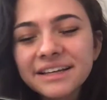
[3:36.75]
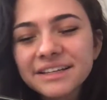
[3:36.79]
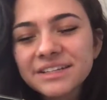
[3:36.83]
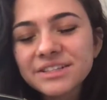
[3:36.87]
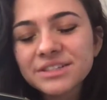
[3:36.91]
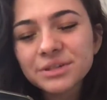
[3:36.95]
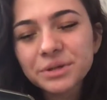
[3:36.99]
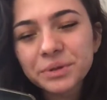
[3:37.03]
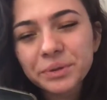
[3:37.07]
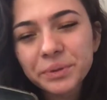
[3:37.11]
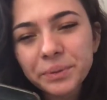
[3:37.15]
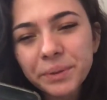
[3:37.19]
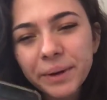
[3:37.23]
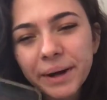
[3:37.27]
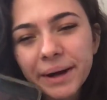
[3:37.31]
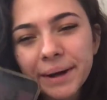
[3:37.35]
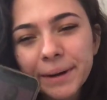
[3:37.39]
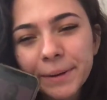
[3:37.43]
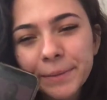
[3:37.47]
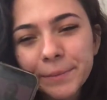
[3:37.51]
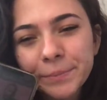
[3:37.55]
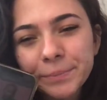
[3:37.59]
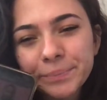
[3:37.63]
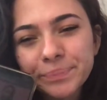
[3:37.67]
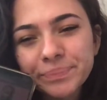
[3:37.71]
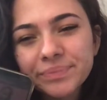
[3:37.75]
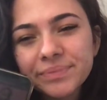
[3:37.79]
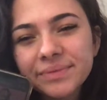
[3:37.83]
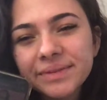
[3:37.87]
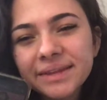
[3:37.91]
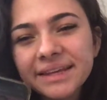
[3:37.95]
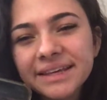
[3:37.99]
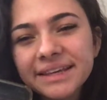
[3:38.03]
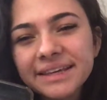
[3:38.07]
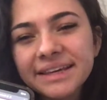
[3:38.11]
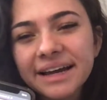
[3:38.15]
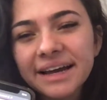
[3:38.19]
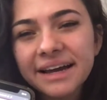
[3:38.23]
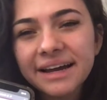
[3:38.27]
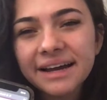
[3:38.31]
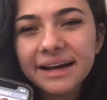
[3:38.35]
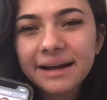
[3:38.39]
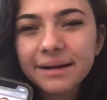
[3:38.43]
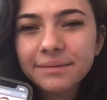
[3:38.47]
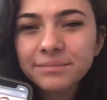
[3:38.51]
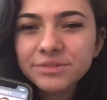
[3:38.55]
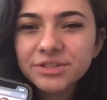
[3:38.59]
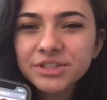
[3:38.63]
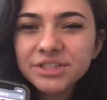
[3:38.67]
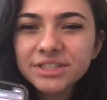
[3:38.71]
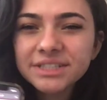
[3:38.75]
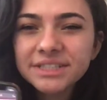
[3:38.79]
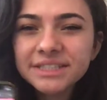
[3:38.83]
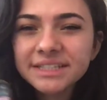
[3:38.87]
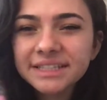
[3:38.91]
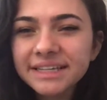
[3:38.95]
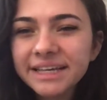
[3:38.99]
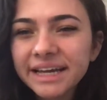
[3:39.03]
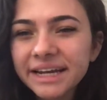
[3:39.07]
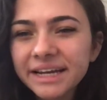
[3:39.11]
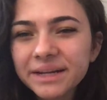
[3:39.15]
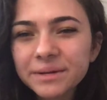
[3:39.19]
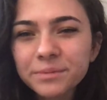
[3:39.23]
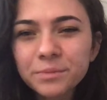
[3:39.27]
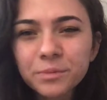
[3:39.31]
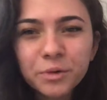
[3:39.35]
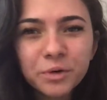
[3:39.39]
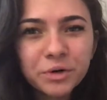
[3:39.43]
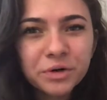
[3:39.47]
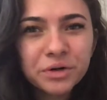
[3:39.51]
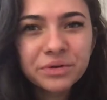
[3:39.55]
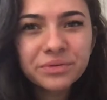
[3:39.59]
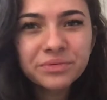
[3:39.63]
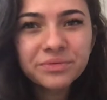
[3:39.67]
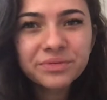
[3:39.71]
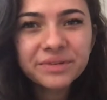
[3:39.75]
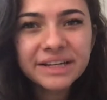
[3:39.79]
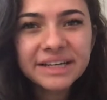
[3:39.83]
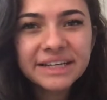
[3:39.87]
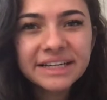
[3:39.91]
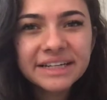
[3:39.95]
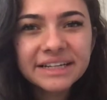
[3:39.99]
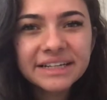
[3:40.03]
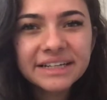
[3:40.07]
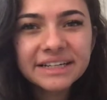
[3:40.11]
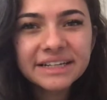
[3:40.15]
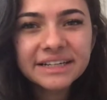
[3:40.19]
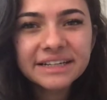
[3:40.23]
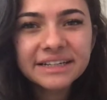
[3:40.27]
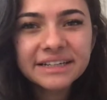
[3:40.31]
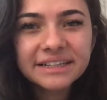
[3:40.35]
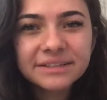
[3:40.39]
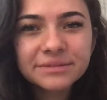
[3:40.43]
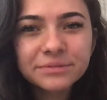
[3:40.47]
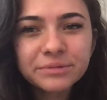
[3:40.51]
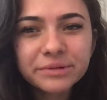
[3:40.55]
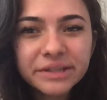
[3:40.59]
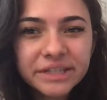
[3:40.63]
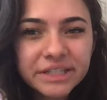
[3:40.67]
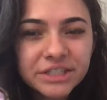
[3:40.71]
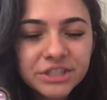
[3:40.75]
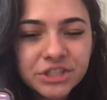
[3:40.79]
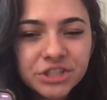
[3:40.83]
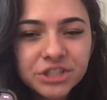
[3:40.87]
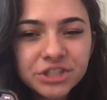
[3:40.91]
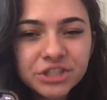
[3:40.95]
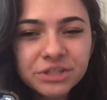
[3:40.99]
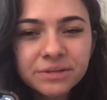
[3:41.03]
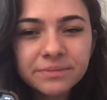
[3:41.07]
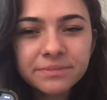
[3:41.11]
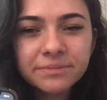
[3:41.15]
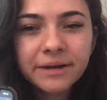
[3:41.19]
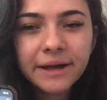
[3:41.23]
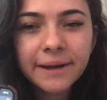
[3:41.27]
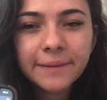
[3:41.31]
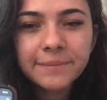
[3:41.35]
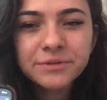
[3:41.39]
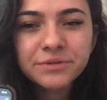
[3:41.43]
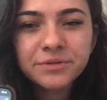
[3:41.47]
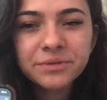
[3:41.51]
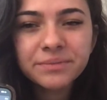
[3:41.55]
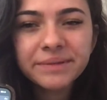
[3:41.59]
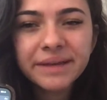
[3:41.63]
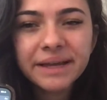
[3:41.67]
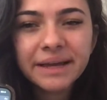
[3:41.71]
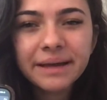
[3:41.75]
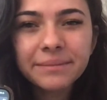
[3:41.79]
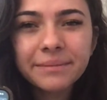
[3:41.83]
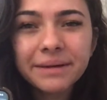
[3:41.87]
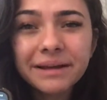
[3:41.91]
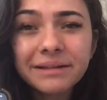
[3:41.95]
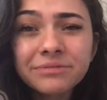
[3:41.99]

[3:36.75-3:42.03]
So um, yeah, I'm just getting more of like uh, relationship vibes from them.